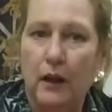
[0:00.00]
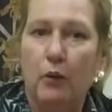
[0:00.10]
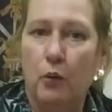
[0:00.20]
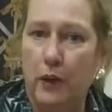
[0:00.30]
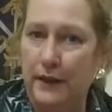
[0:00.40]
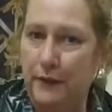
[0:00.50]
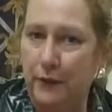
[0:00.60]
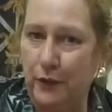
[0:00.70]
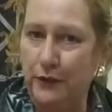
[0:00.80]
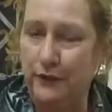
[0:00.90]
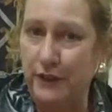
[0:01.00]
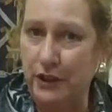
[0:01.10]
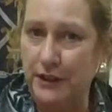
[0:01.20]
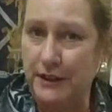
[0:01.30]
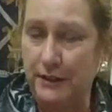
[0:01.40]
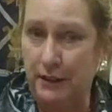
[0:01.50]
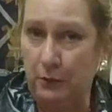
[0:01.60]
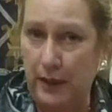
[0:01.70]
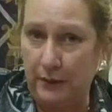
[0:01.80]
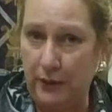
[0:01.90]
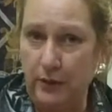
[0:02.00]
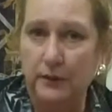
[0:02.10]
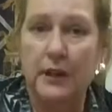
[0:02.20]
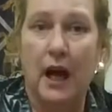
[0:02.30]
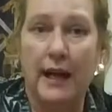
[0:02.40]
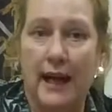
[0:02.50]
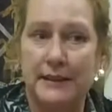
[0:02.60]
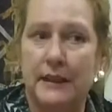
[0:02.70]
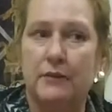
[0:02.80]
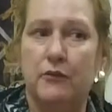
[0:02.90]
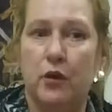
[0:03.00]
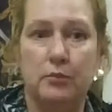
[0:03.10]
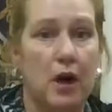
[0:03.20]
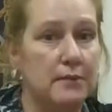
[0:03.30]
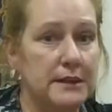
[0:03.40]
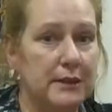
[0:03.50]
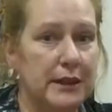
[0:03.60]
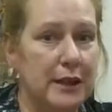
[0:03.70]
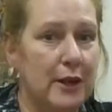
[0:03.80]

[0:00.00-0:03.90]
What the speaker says: with a full deficiency waiver, not asking for a promissory